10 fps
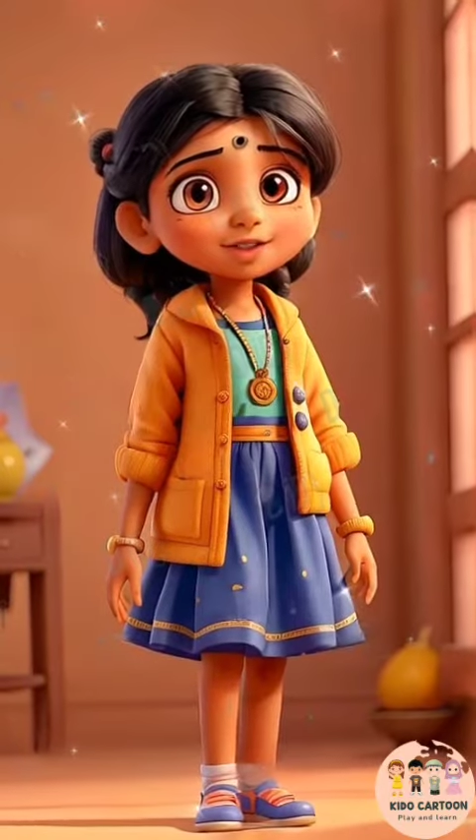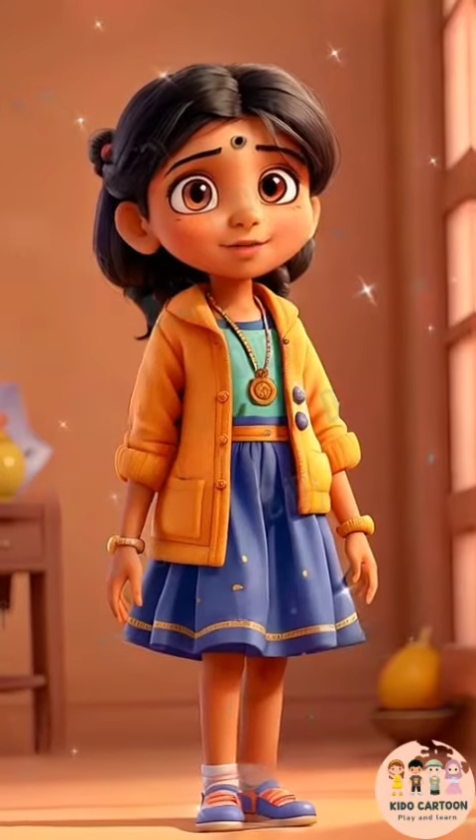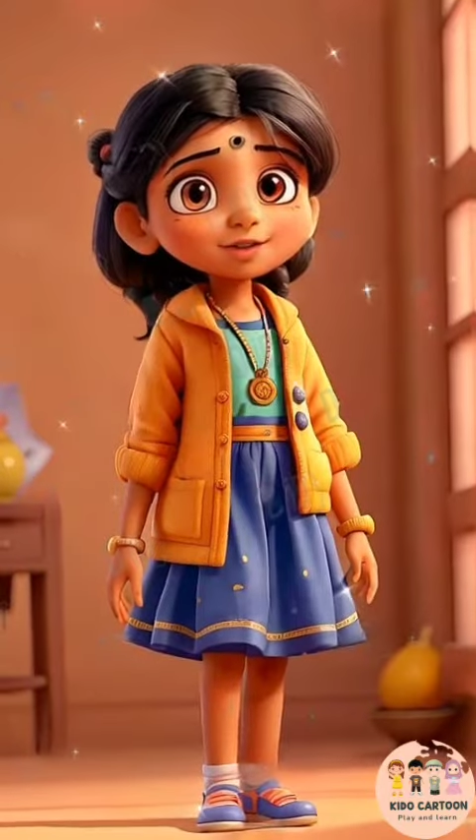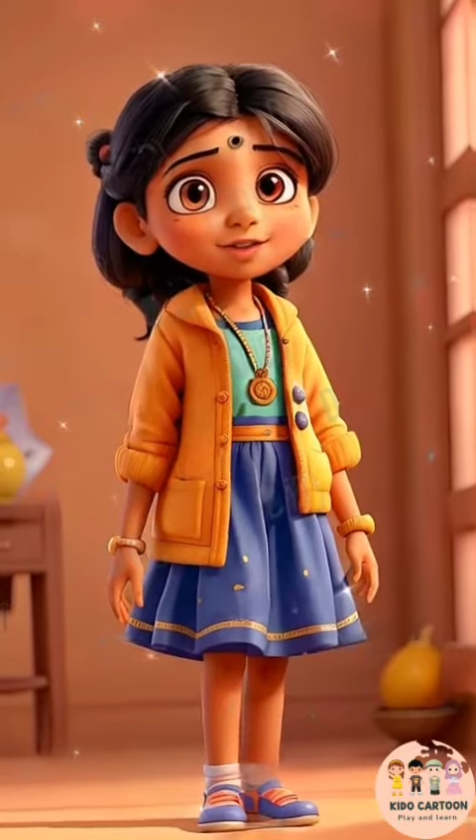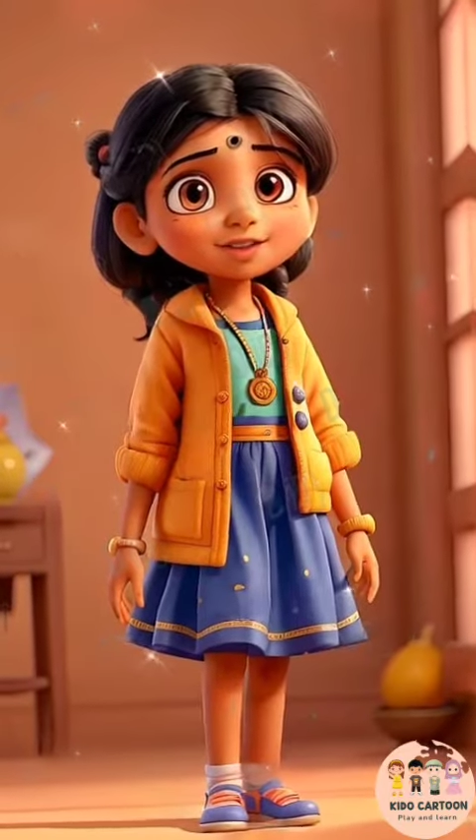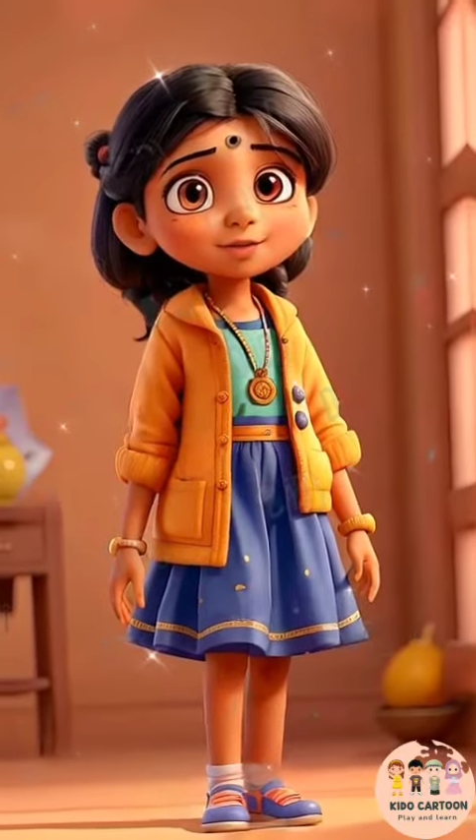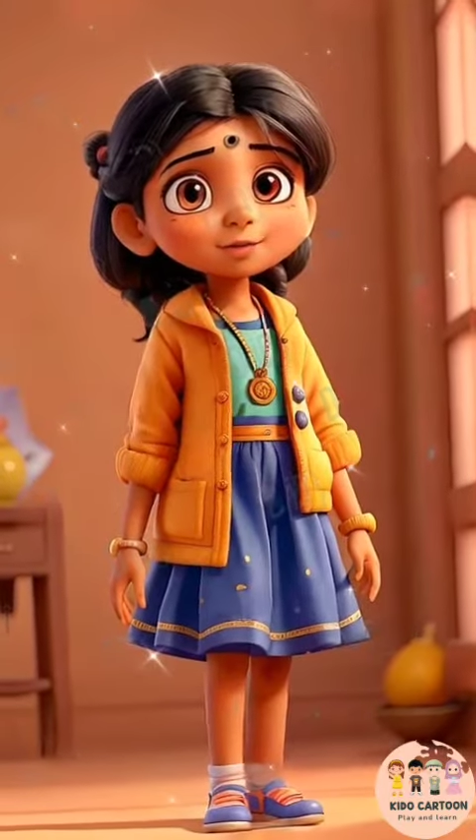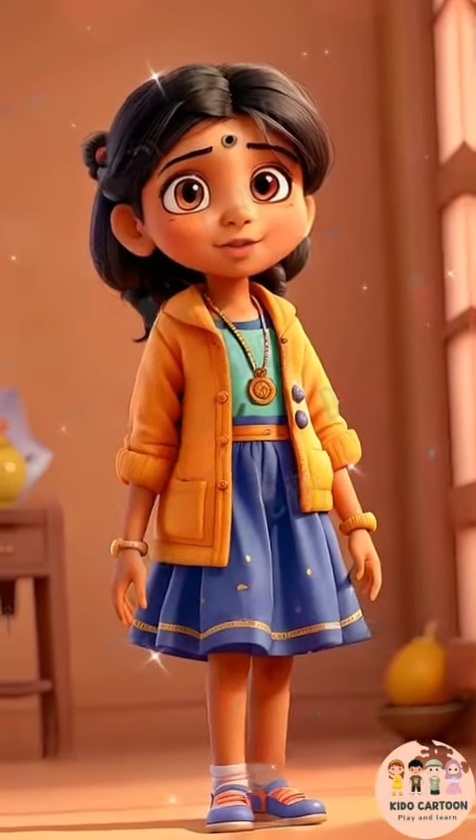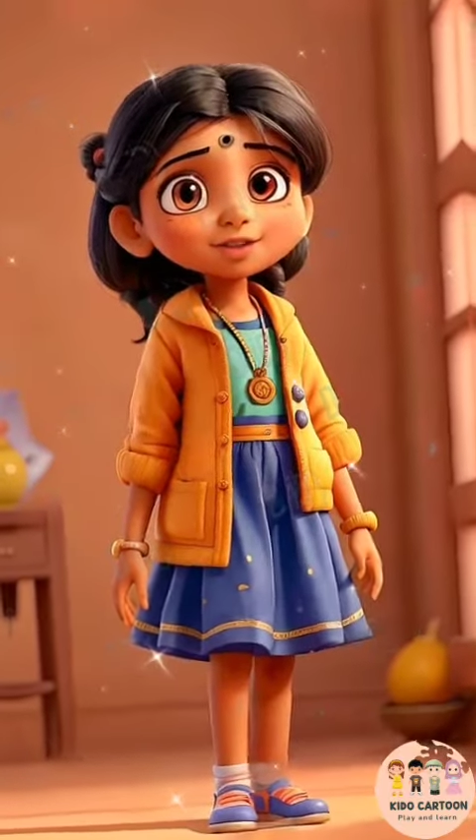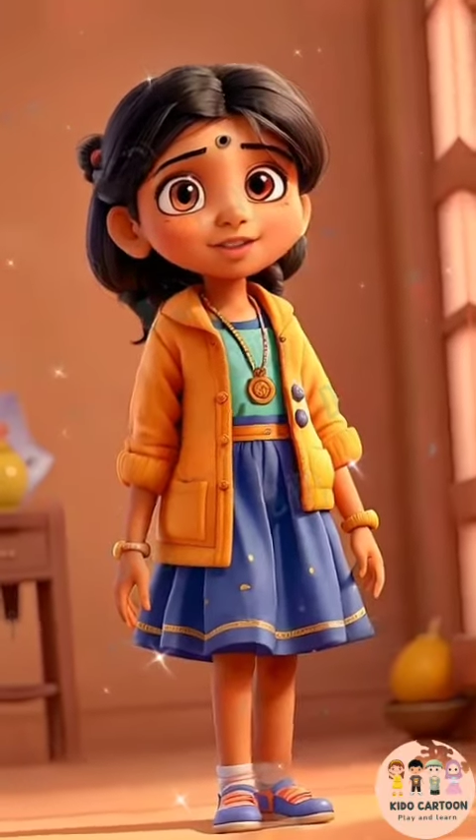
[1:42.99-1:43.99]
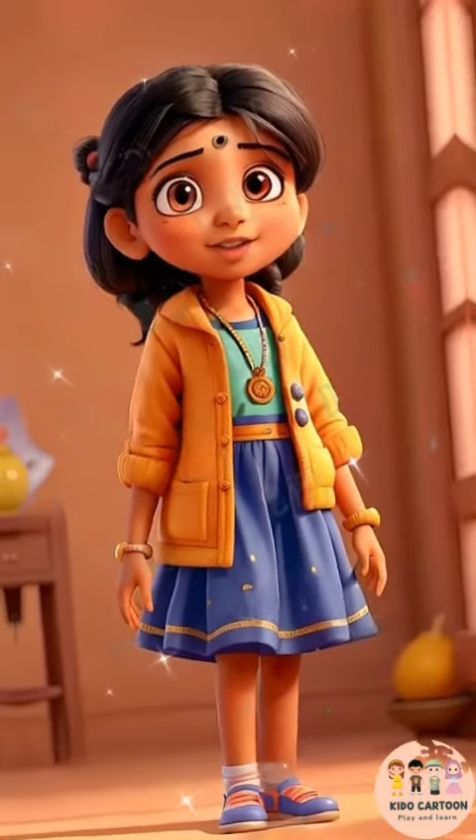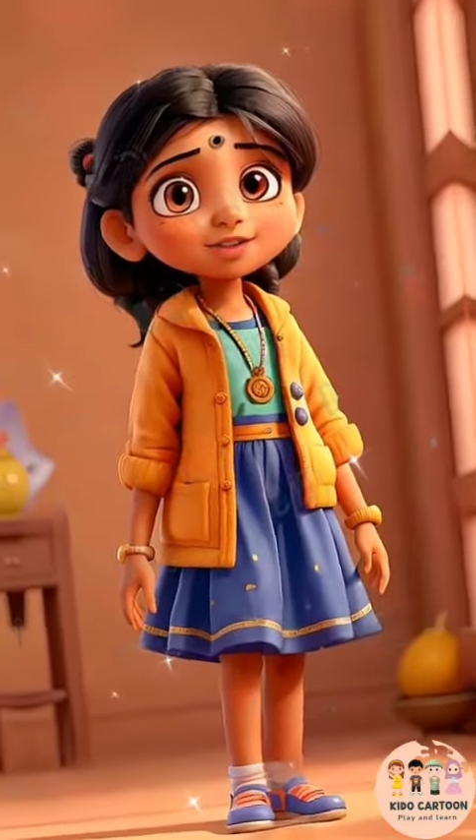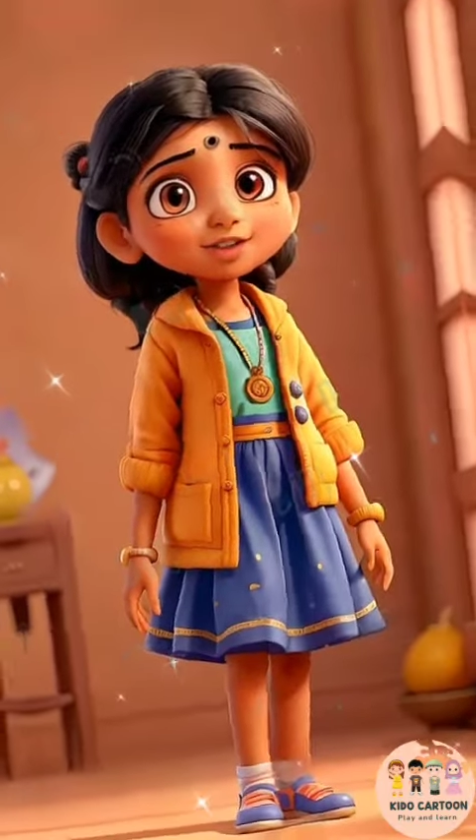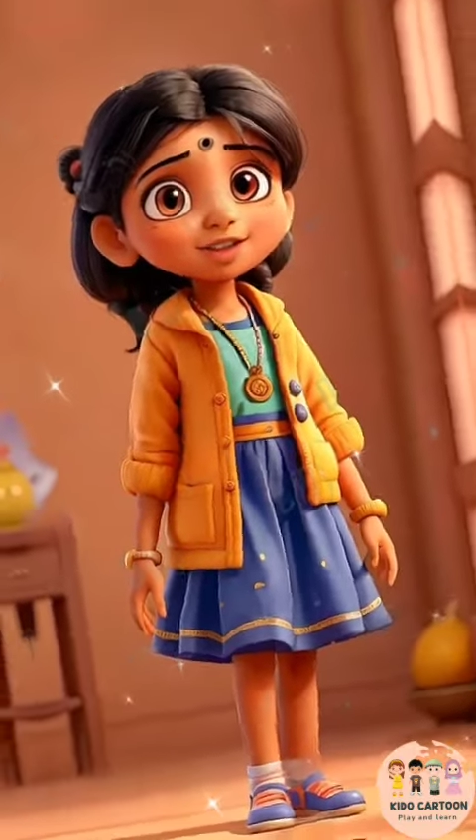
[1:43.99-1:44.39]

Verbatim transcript: divinity within each